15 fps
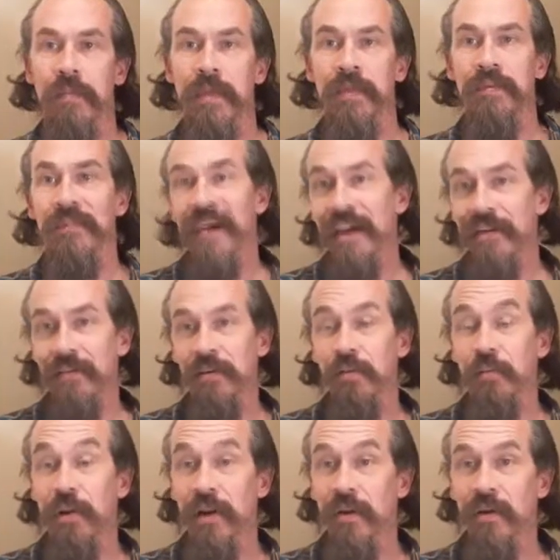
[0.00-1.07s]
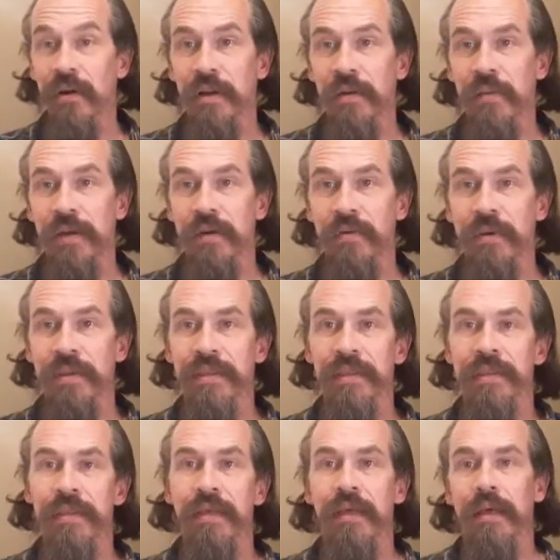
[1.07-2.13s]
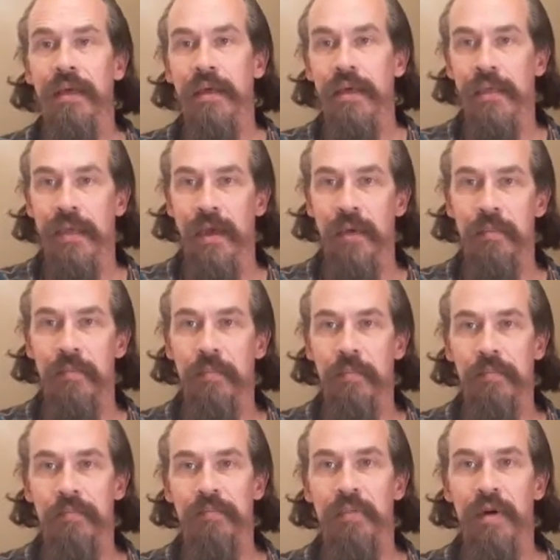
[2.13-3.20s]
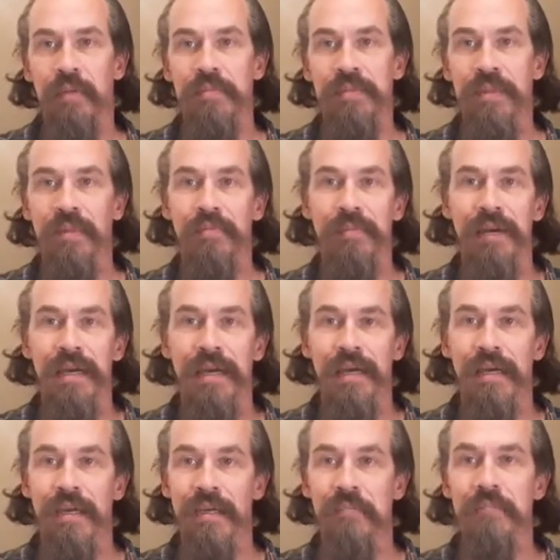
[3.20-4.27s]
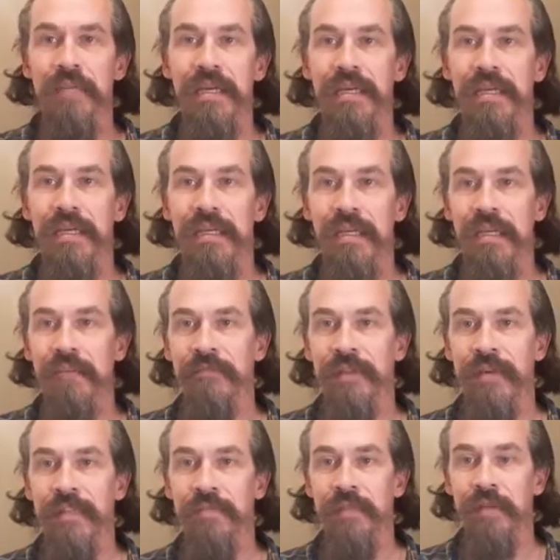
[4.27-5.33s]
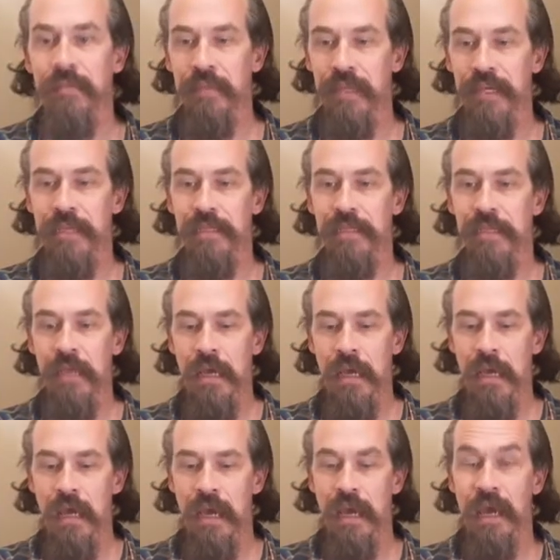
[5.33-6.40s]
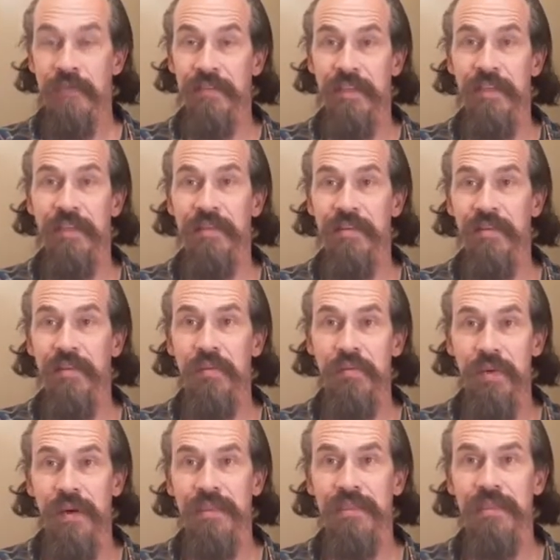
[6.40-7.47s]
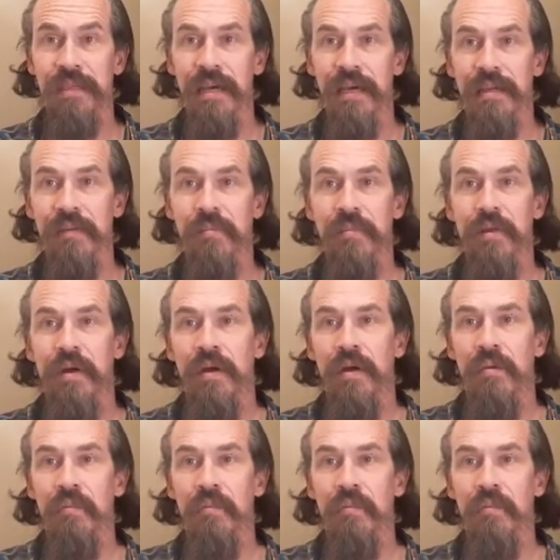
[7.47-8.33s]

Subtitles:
If I have to go priority mail with it, that bumps up my immediate investment because I have to consider the price of the item